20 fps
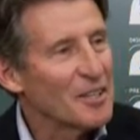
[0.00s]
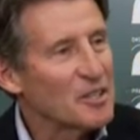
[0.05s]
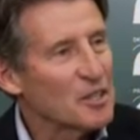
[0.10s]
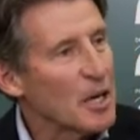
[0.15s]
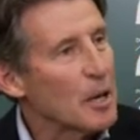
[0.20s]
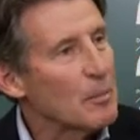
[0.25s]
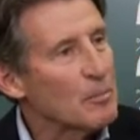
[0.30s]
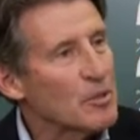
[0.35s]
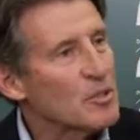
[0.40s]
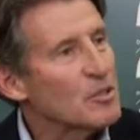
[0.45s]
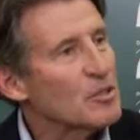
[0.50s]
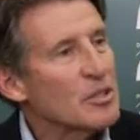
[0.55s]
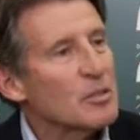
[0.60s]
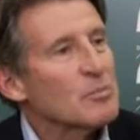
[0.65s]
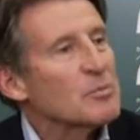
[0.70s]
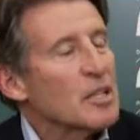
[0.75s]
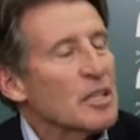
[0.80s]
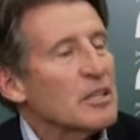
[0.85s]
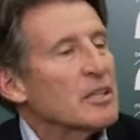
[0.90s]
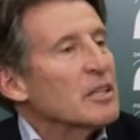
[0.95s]

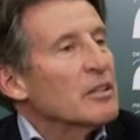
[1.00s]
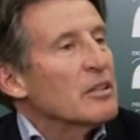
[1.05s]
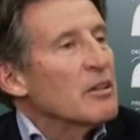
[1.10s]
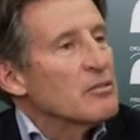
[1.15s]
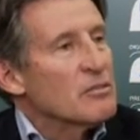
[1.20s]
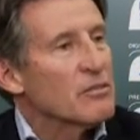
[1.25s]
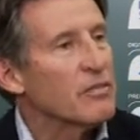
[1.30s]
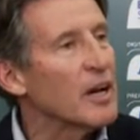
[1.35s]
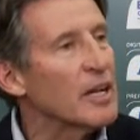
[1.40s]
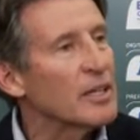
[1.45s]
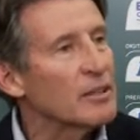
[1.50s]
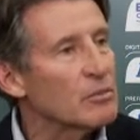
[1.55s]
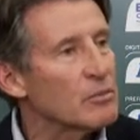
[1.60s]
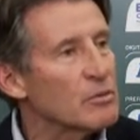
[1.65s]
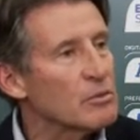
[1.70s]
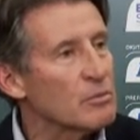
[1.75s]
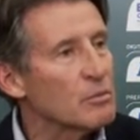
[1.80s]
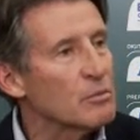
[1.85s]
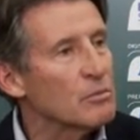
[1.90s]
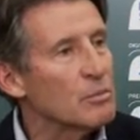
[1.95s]
championships, I think those
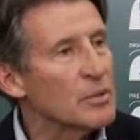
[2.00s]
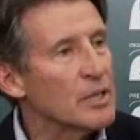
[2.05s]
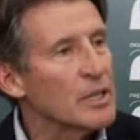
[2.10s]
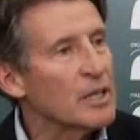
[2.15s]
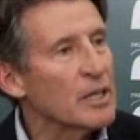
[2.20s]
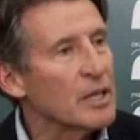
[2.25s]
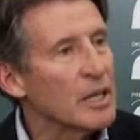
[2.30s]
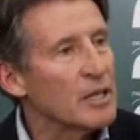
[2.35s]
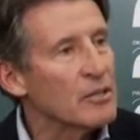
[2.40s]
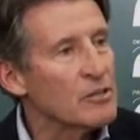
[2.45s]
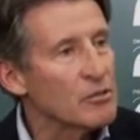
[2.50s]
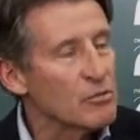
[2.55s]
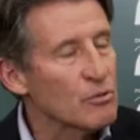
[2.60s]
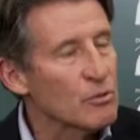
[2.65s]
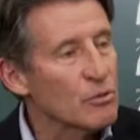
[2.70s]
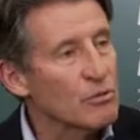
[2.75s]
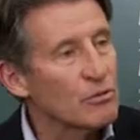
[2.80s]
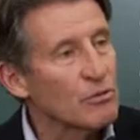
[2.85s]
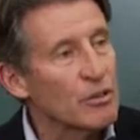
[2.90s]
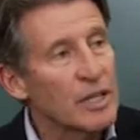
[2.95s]
finals will be
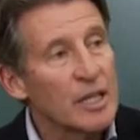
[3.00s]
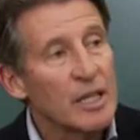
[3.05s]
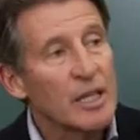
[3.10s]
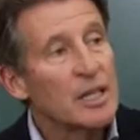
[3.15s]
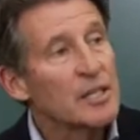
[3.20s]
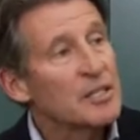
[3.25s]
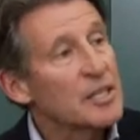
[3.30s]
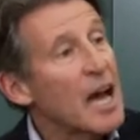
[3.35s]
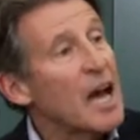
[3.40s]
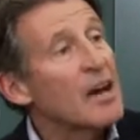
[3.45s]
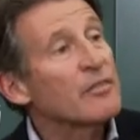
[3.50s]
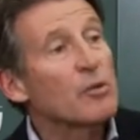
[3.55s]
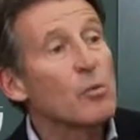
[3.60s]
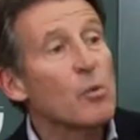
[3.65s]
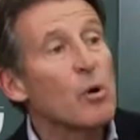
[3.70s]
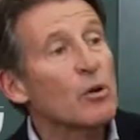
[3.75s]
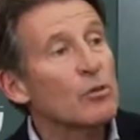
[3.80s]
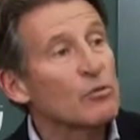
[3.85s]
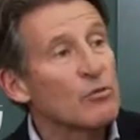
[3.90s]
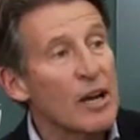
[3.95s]
extraordinary. To have a
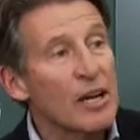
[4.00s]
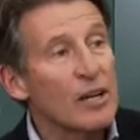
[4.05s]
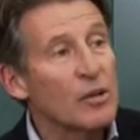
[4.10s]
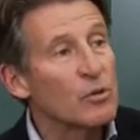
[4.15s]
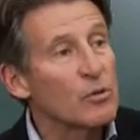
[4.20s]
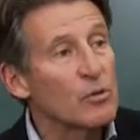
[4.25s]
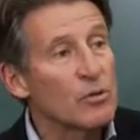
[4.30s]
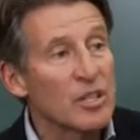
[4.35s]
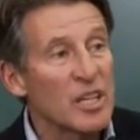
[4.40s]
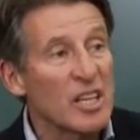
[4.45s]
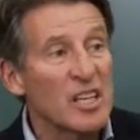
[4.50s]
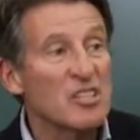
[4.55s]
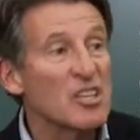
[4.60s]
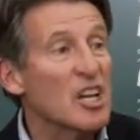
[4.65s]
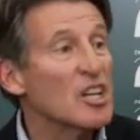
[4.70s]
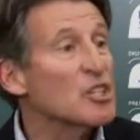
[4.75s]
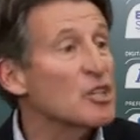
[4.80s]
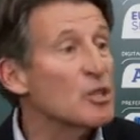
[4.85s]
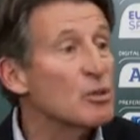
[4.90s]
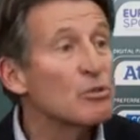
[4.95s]
world record is
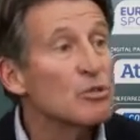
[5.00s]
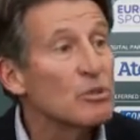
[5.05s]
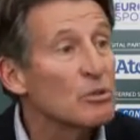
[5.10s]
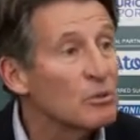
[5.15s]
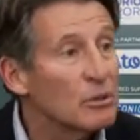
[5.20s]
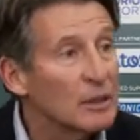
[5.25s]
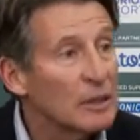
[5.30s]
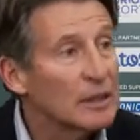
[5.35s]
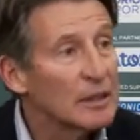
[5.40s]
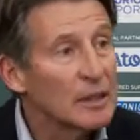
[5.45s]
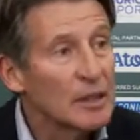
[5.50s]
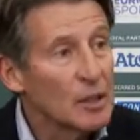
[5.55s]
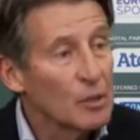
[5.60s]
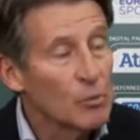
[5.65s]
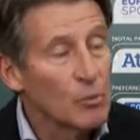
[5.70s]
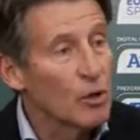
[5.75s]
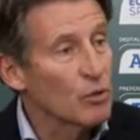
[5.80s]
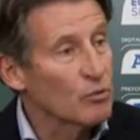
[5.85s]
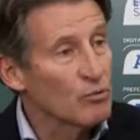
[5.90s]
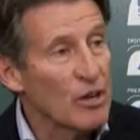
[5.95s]
unusual.
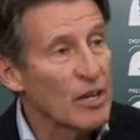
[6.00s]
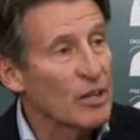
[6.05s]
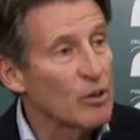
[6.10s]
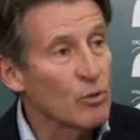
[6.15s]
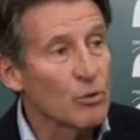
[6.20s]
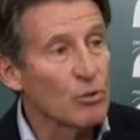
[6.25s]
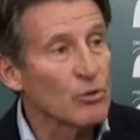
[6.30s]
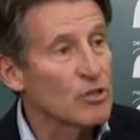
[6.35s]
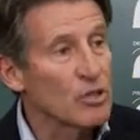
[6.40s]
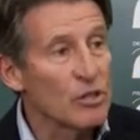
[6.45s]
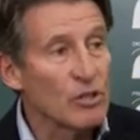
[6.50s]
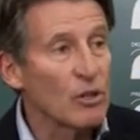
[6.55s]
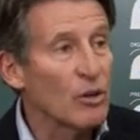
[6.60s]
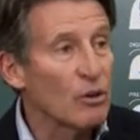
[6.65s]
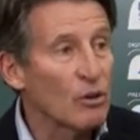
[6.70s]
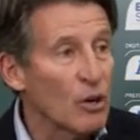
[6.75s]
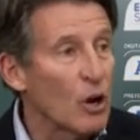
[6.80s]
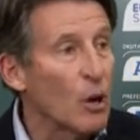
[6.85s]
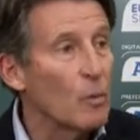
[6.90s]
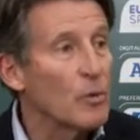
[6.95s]
World records are
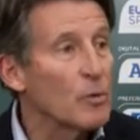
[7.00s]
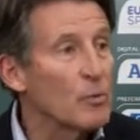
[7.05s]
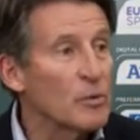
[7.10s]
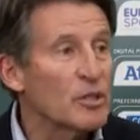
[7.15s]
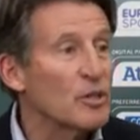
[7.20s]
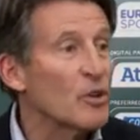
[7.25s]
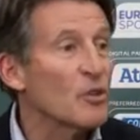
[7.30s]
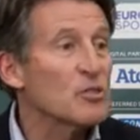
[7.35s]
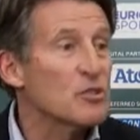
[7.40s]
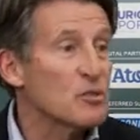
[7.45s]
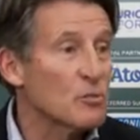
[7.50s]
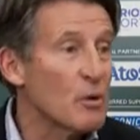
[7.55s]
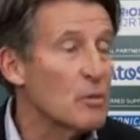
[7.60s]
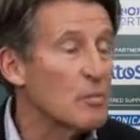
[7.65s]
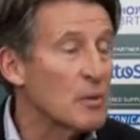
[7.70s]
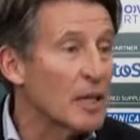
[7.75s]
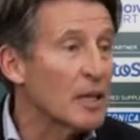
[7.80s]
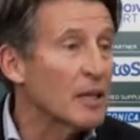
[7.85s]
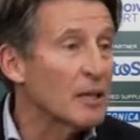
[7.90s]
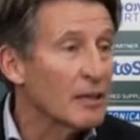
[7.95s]
not common. We're not
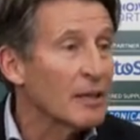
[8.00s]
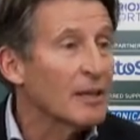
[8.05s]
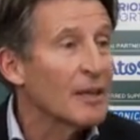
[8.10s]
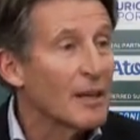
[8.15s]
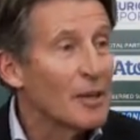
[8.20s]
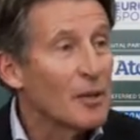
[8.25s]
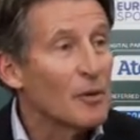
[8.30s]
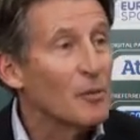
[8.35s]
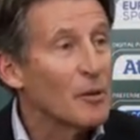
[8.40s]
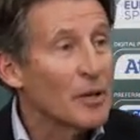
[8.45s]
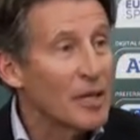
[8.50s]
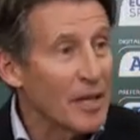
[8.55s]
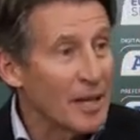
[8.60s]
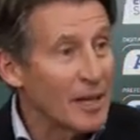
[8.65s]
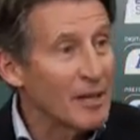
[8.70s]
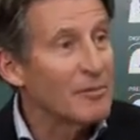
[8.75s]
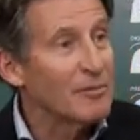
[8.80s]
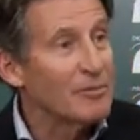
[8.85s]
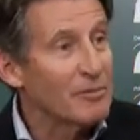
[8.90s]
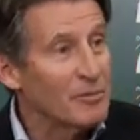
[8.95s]
swimming. We
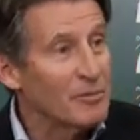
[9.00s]
have,